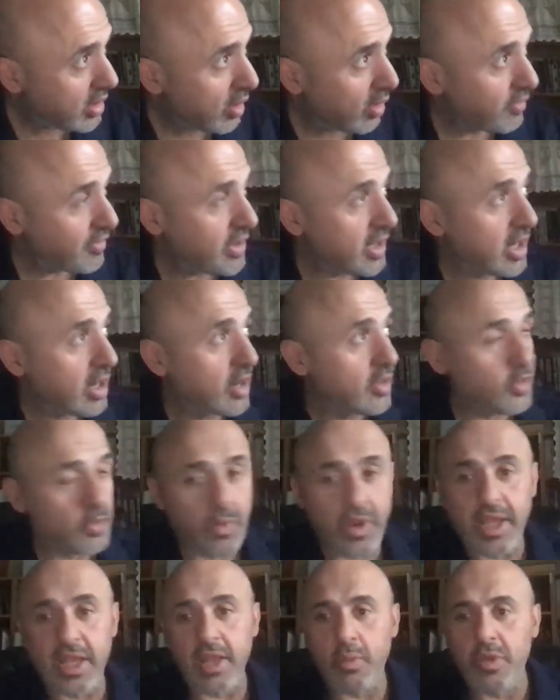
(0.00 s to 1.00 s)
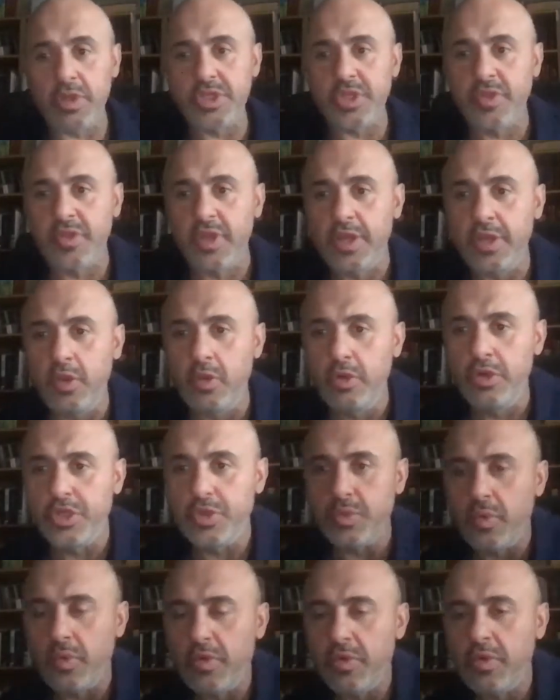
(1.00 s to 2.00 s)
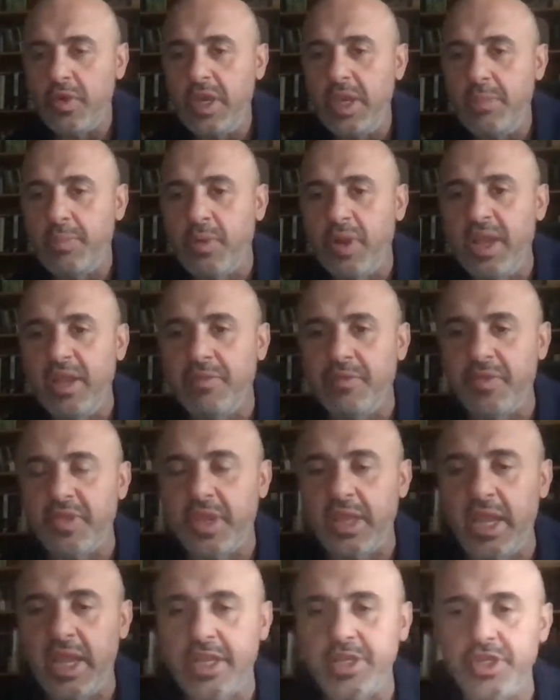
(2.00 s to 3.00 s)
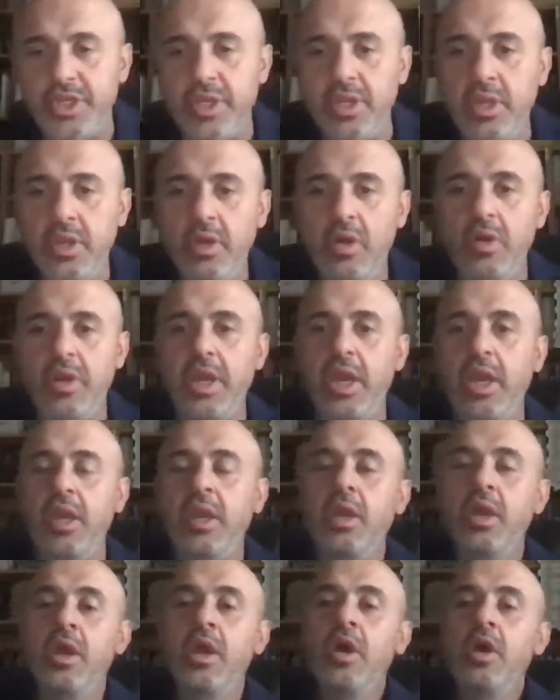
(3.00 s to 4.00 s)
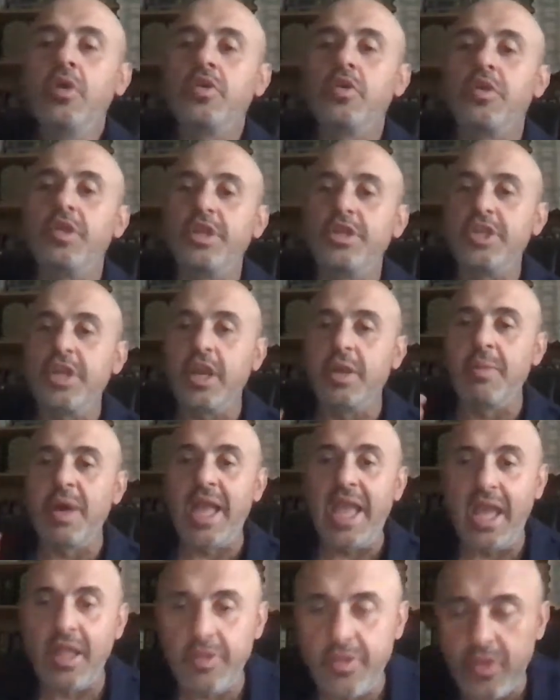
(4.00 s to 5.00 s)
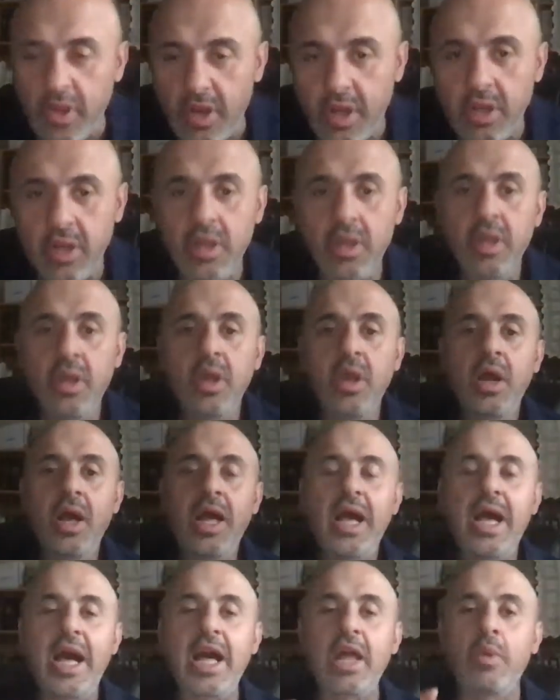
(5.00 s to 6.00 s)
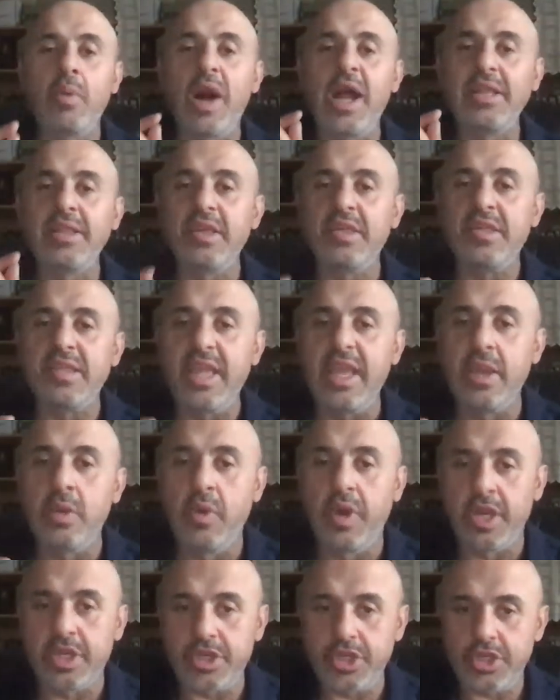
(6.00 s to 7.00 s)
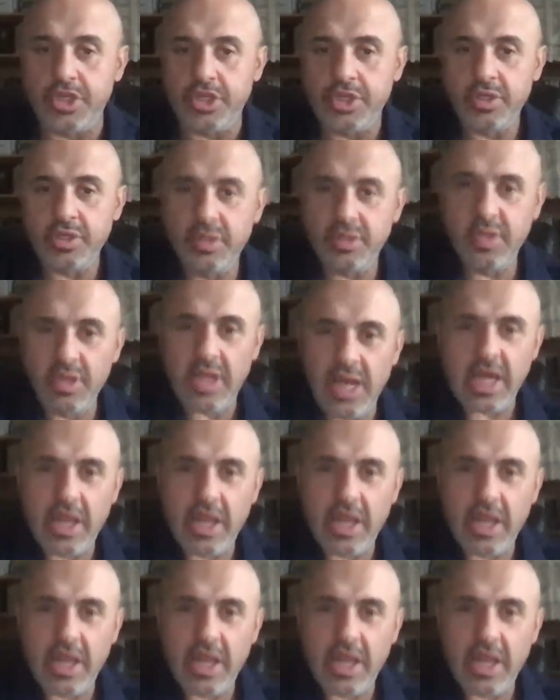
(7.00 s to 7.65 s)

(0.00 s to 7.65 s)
Over here, it's raining, which is unusual. So keep praying for the connection. Okay. So did you hear my answer? How do I distinguish?